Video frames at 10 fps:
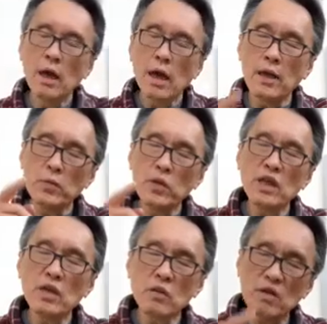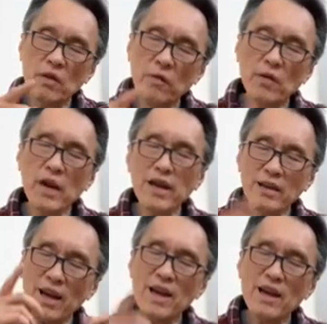and we need to define
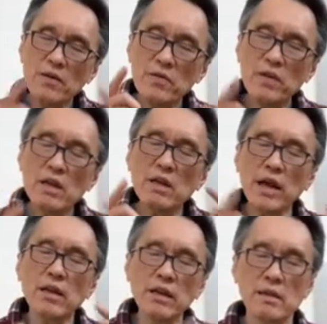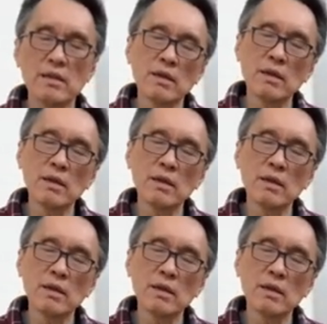every techniques